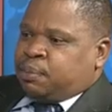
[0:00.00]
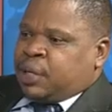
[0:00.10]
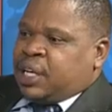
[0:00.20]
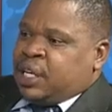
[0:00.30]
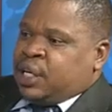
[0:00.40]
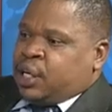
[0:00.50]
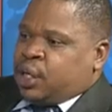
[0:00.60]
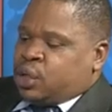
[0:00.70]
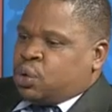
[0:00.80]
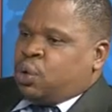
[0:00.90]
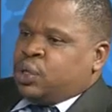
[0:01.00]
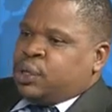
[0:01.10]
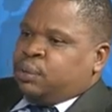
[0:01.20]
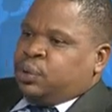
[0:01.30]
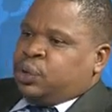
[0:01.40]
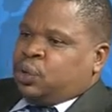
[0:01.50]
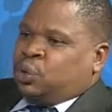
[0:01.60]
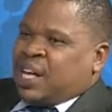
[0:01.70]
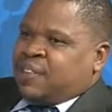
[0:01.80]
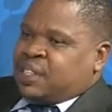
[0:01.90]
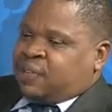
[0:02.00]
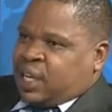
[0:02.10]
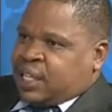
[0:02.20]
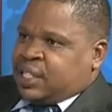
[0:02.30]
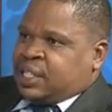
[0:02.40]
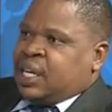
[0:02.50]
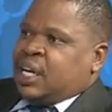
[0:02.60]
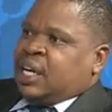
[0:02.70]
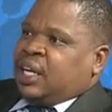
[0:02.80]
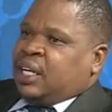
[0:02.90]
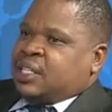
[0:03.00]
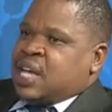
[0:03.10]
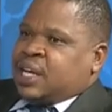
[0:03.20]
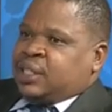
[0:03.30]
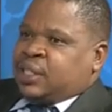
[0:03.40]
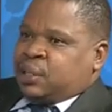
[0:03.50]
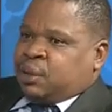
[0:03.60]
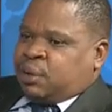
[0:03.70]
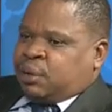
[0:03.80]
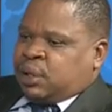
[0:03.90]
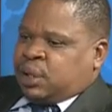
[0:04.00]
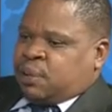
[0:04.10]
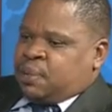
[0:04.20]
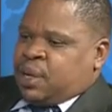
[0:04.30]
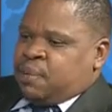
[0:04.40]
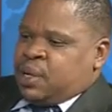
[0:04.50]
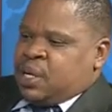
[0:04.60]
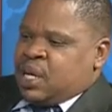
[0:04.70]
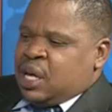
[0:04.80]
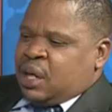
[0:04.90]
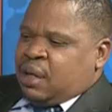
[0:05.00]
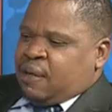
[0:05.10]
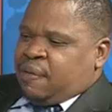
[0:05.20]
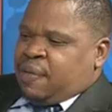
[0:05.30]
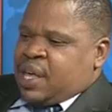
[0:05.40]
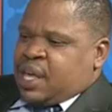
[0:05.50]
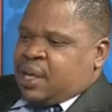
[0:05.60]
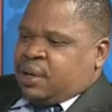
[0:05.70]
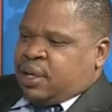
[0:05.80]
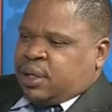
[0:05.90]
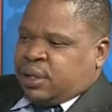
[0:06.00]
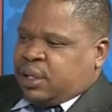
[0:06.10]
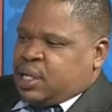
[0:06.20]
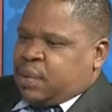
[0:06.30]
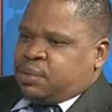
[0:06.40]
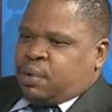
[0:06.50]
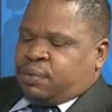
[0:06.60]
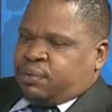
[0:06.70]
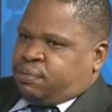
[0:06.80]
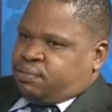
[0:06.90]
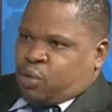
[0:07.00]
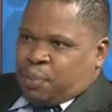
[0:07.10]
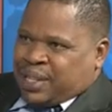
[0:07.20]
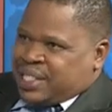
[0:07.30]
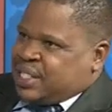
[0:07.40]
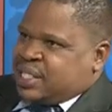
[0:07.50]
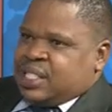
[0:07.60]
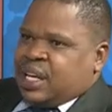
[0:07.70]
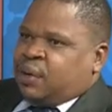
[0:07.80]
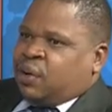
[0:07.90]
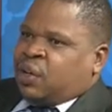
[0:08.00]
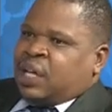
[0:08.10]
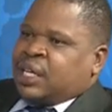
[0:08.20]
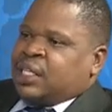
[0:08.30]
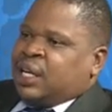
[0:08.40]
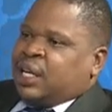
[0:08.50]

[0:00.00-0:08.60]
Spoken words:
key to contribute to diversification is that maybe in terms of competition and all that,